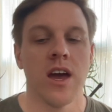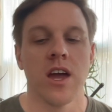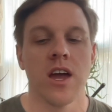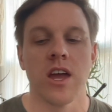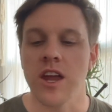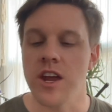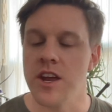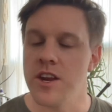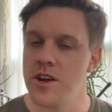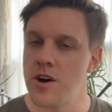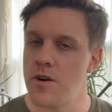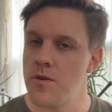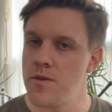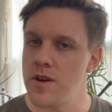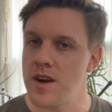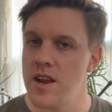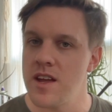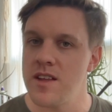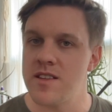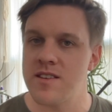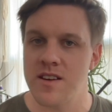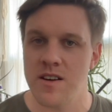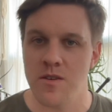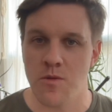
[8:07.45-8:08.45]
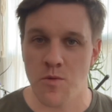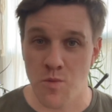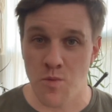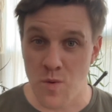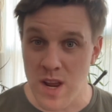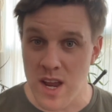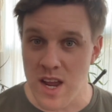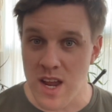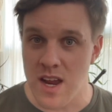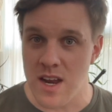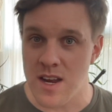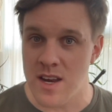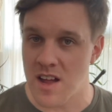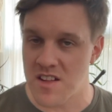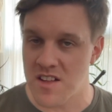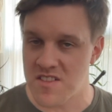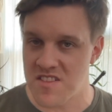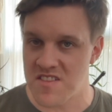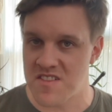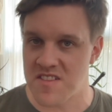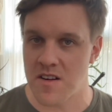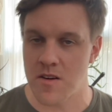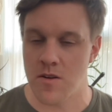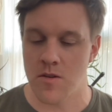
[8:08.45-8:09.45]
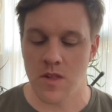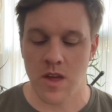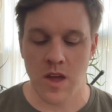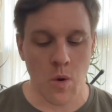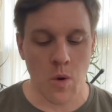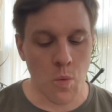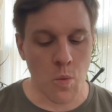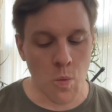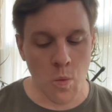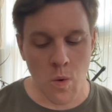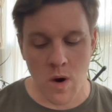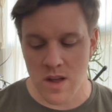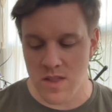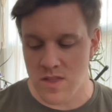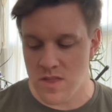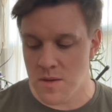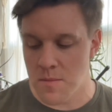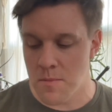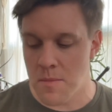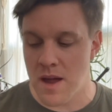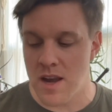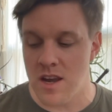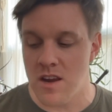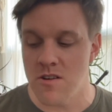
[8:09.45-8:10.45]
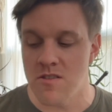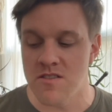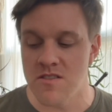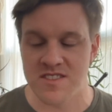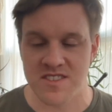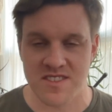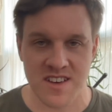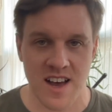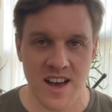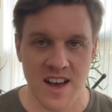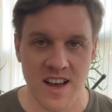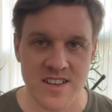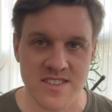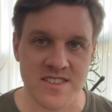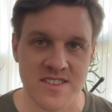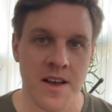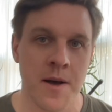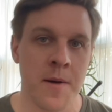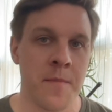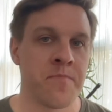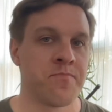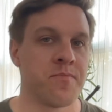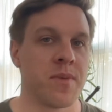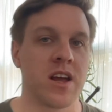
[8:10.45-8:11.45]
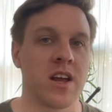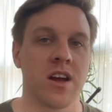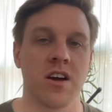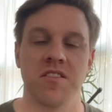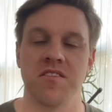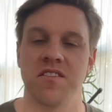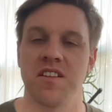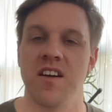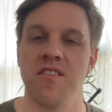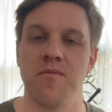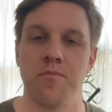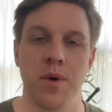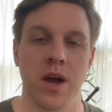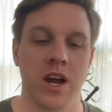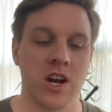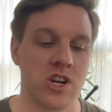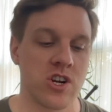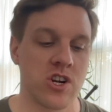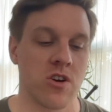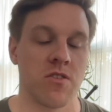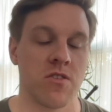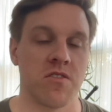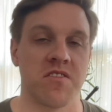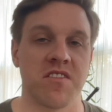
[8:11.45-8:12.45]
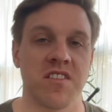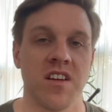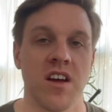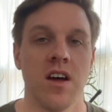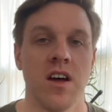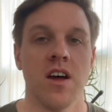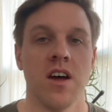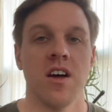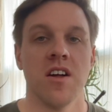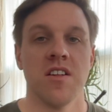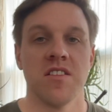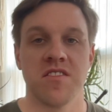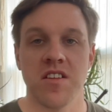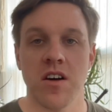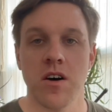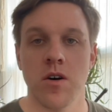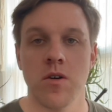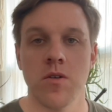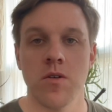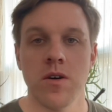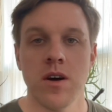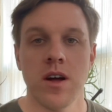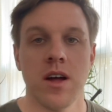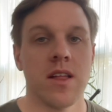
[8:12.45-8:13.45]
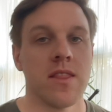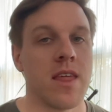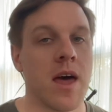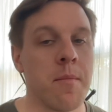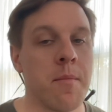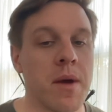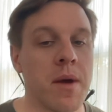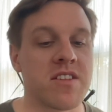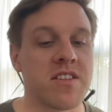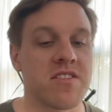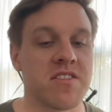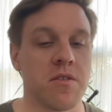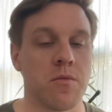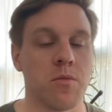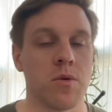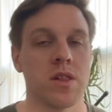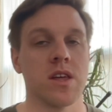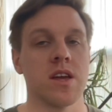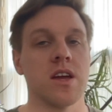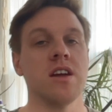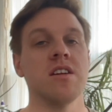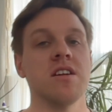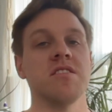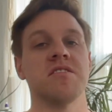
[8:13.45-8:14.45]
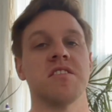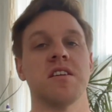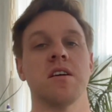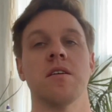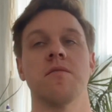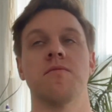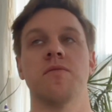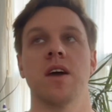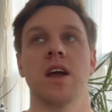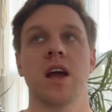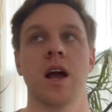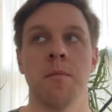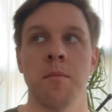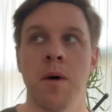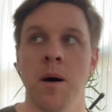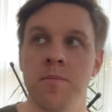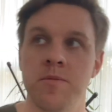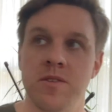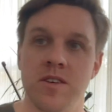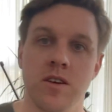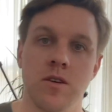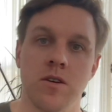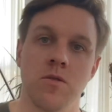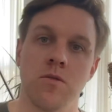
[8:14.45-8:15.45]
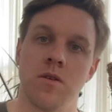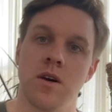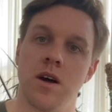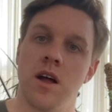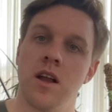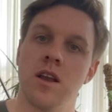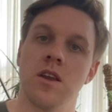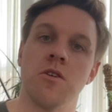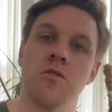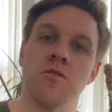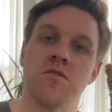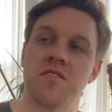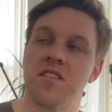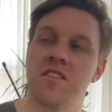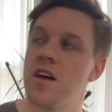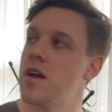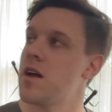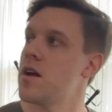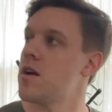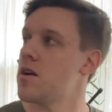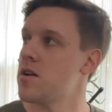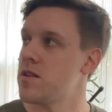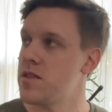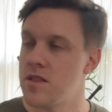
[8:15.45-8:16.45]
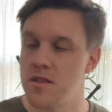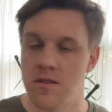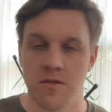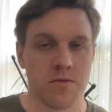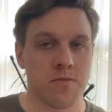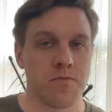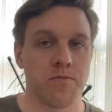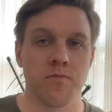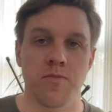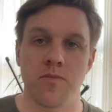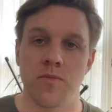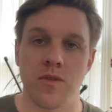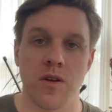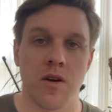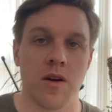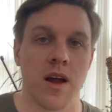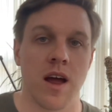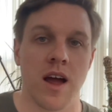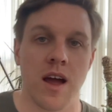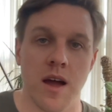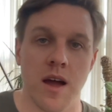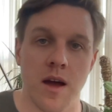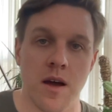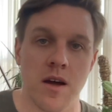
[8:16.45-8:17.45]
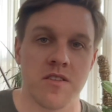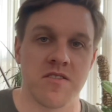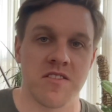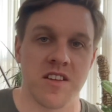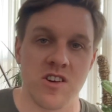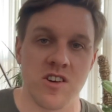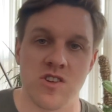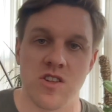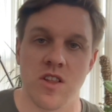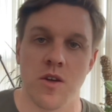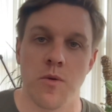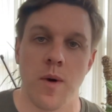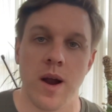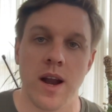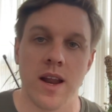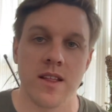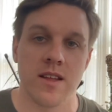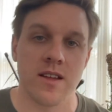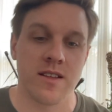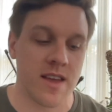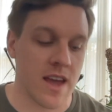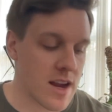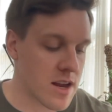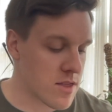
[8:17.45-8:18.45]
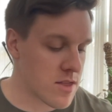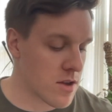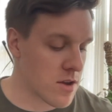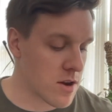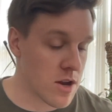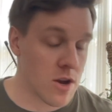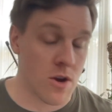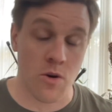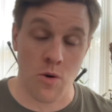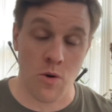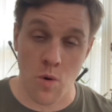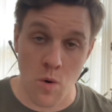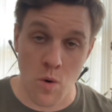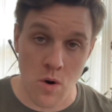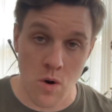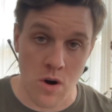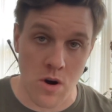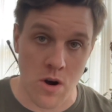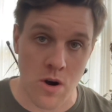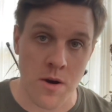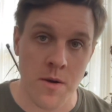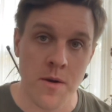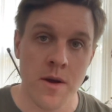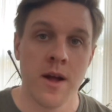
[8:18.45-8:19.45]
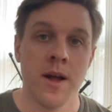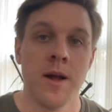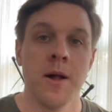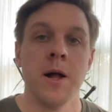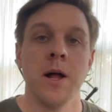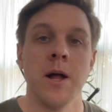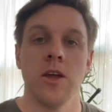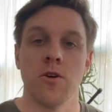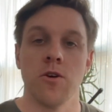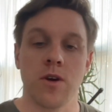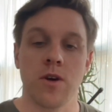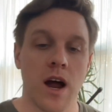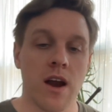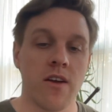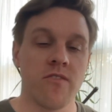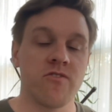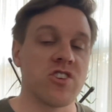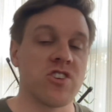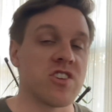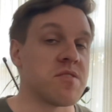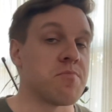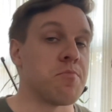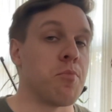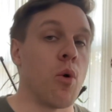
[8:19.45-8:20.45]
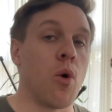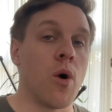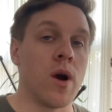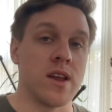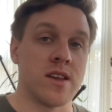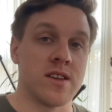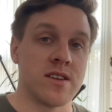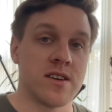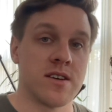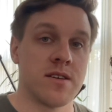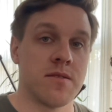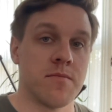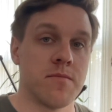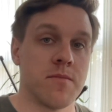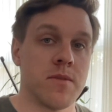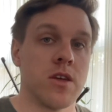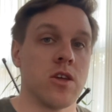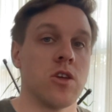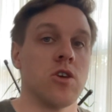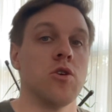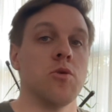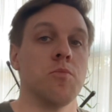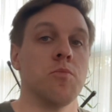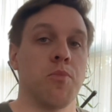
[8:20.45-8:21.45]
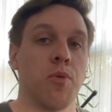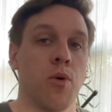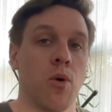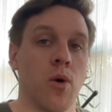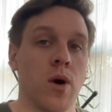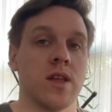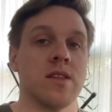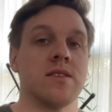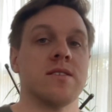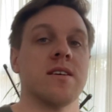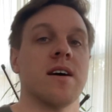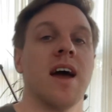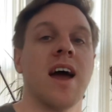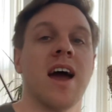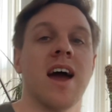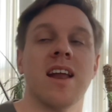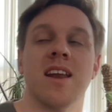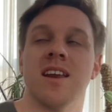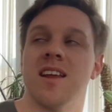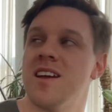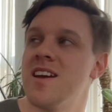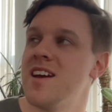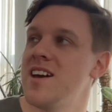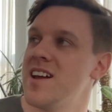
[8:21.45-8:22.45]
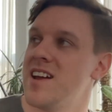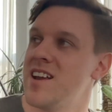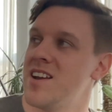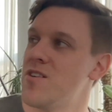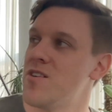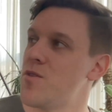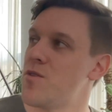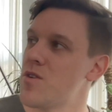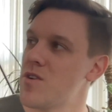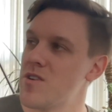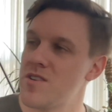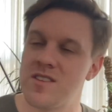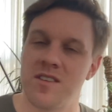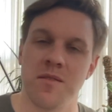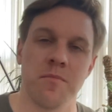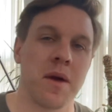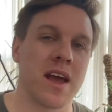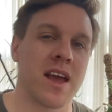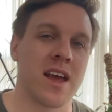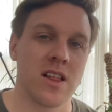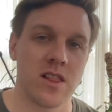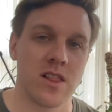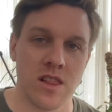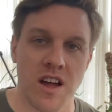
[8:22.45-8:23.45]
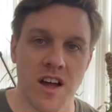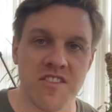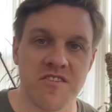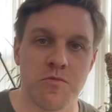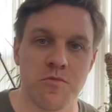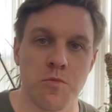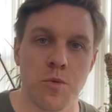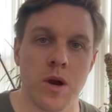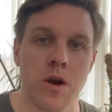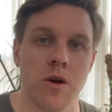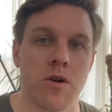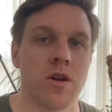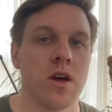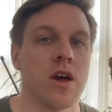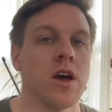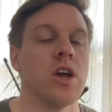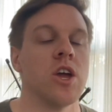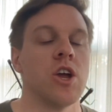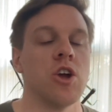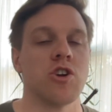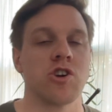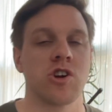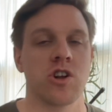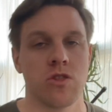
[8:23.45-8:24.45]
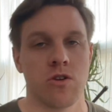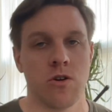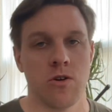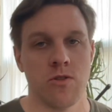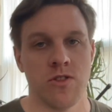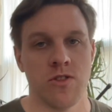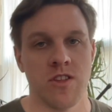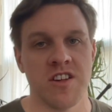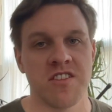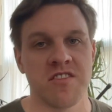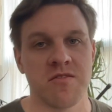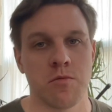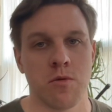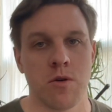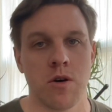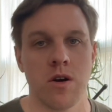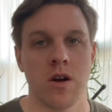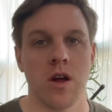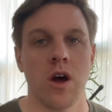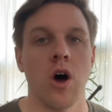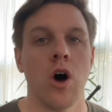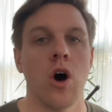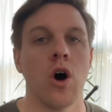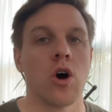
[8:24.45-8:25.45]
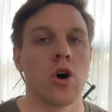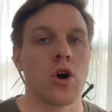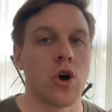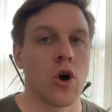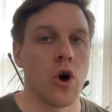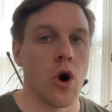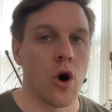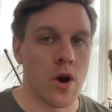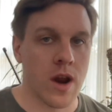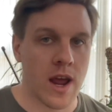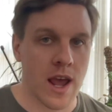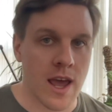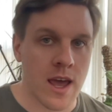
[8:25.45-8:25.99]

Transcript: You don't need to read necessarily what the menu says because they have pictures. So that makes it really easy if they come up to you and you say, and they're essentially waiting to take your order, you kind of just point. You point. And in order to make it less weird, you should learn this word, kore.